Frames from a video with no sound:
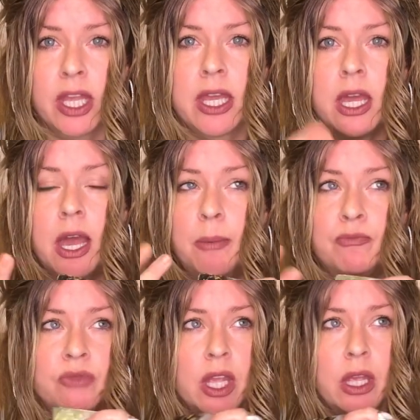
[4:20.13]
like
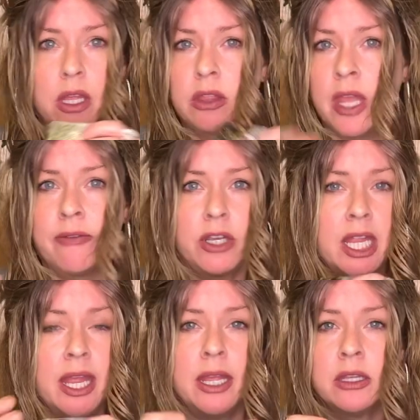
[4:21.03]

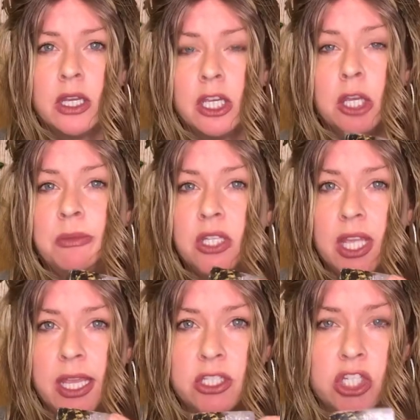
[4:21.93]
everyday
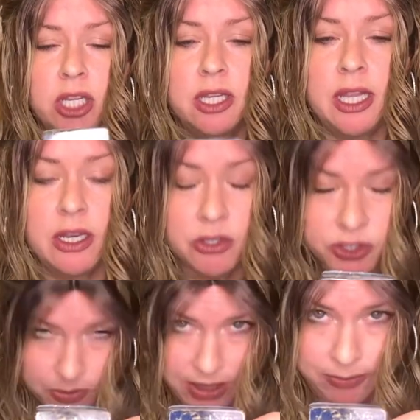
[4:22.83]
communication, and
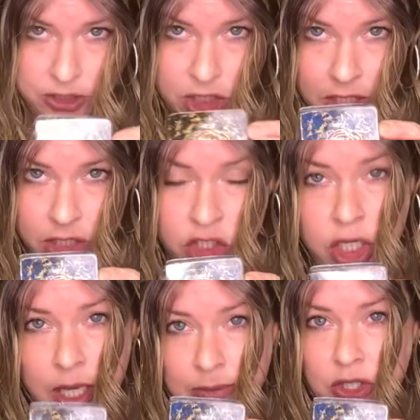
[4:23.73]
also being able
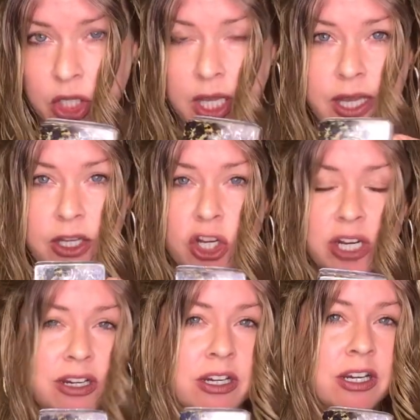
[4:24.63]
to communicate
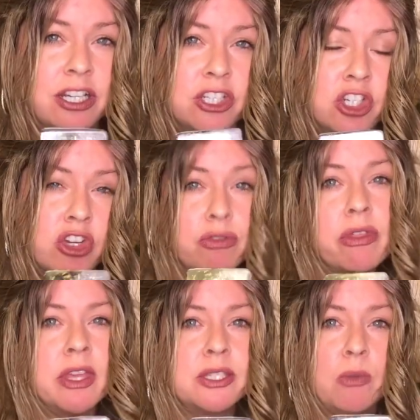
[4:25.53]
her
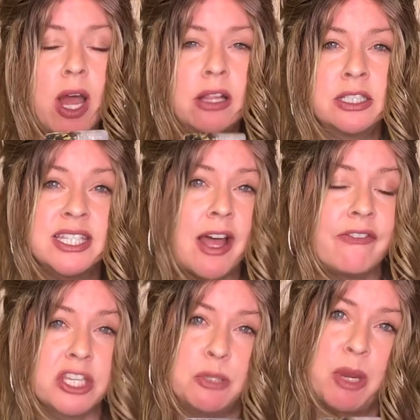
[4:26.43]
truth as well, and
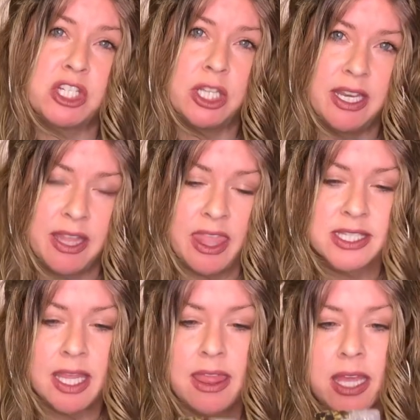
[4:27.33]
self-expression,
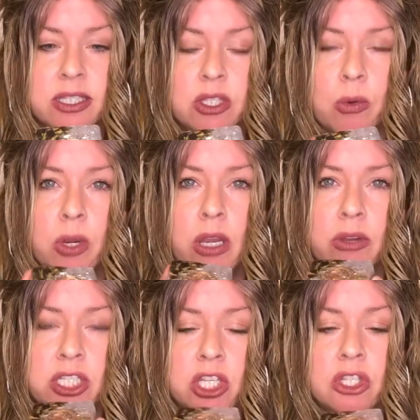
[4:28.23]
things like that. So we're
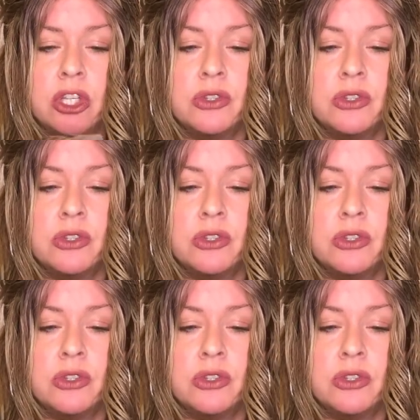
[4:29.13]
going to